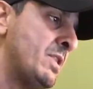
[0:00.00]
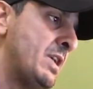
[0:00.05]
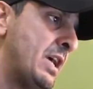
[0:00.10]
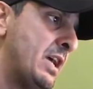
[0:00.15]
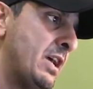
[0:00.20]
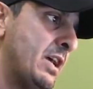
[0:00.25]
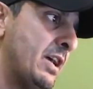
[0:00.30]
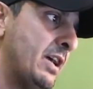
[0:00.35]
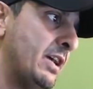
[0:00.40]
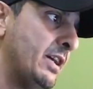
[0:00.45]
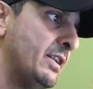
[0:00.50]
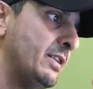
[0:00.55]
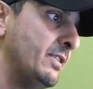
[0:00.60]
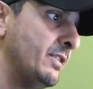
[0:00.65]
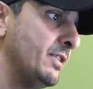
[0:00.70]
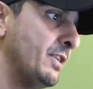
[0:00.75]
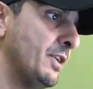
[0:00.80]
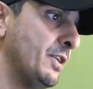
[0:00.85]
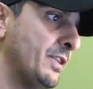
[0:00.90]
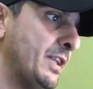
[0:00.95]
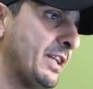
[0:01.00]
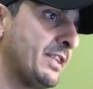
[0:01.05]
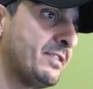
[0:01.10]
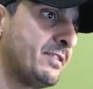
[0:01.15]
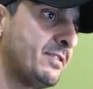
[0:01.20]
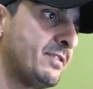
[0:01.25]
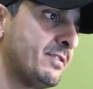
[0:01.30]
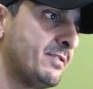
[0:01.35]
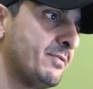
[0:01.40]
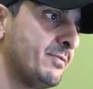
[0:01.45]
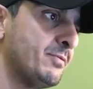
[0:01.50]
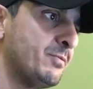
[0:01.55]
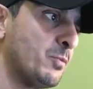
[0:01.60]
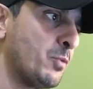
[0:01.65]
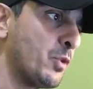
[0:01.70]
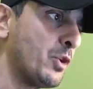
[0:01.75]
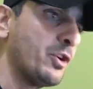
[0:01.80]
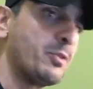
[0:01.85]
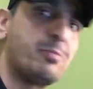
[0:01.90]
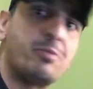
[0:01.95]
And that's
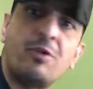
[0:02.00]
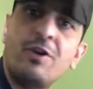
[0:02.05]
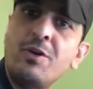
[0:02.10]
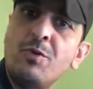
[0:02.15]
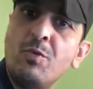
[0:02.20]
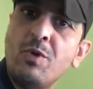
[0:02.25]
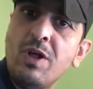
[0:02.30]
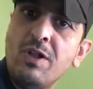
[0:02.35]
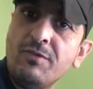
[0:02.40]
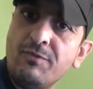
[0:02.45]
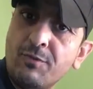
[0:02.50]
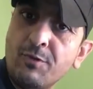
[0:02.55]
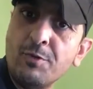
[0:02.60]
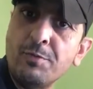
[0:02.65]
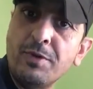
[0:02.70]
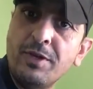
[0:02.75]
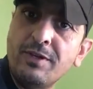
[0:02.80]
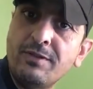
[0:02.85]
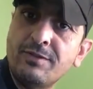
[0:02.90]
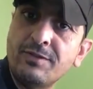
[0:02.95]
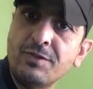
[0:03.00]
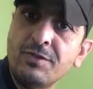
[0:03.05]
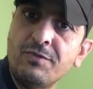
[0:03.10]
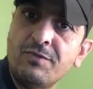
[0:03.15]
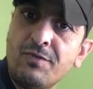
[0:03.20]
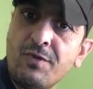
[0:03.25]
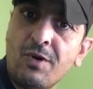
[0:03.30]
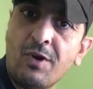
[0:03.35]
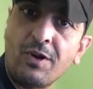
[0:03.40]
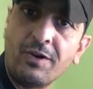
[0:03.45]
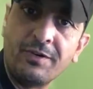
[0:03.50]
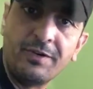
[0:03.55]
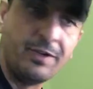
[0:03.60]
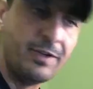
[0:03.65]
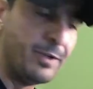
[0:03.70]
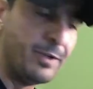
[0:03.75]
worked pretty well for me so far,